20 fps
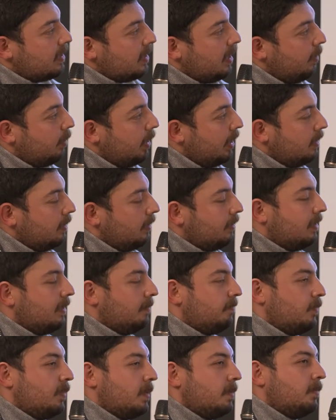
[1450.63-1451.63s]
I mean,
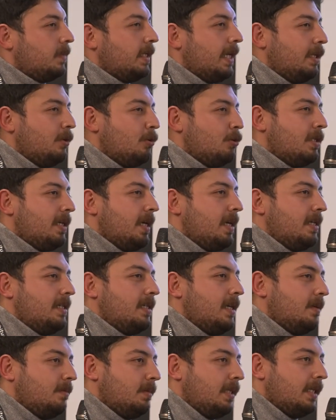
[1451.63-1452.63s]
can you say
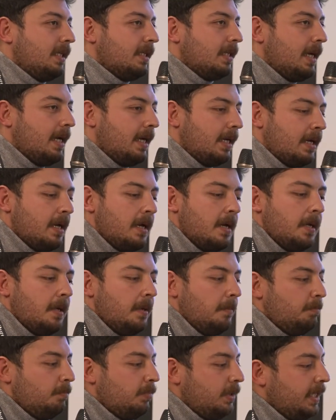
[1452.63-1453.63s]
something like
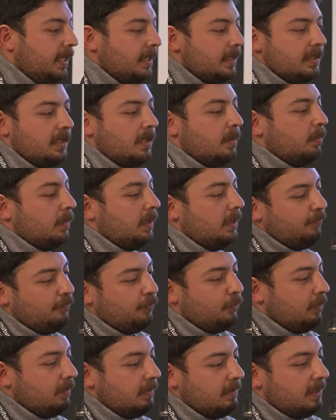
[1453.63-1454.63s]
bring some
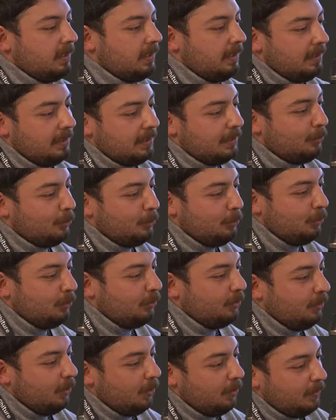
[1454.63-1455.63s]
influencers
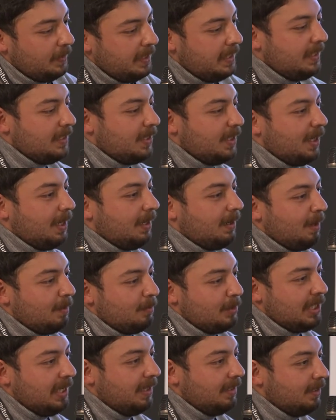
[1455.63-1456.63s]
to your Instagram
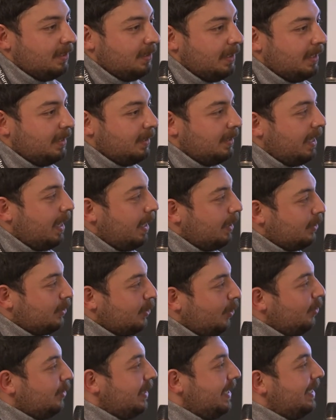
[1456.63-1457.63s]
channel and they are
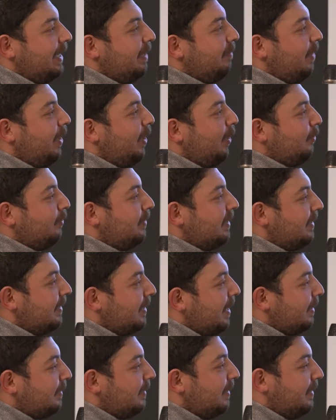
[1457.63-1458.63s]
talking about the
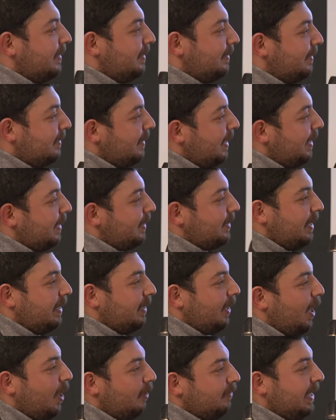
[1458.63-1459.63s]
tax
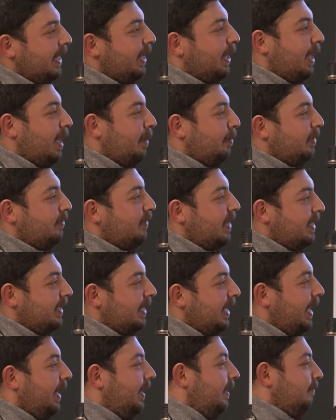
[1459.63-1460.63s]
and how they are happy when
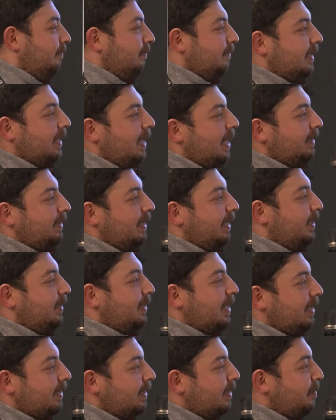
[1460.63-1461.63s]
they got their
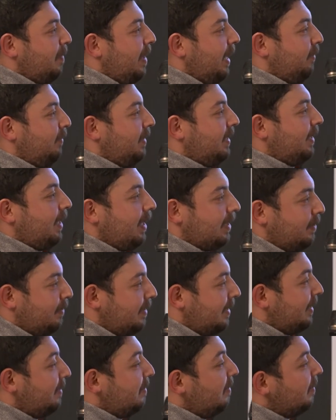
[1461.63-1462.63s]
taxes back with
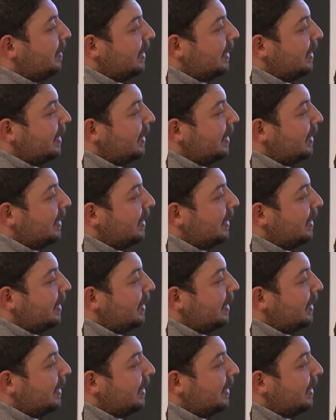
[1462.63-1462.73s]
TaxFix?